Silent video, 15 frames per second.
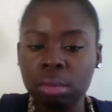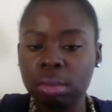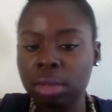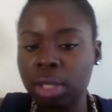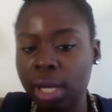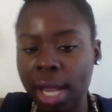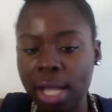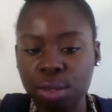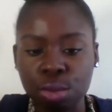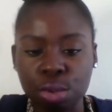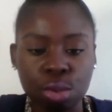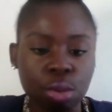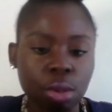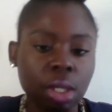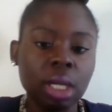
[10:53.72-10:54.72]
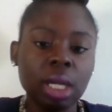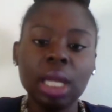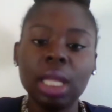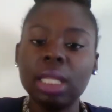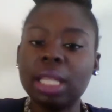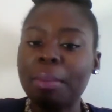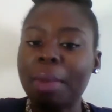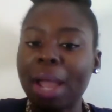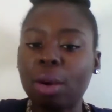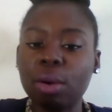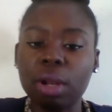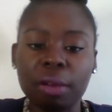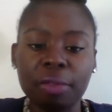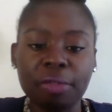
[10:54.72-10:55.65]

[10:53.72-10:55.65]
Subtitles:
they're not too sure. They might go to your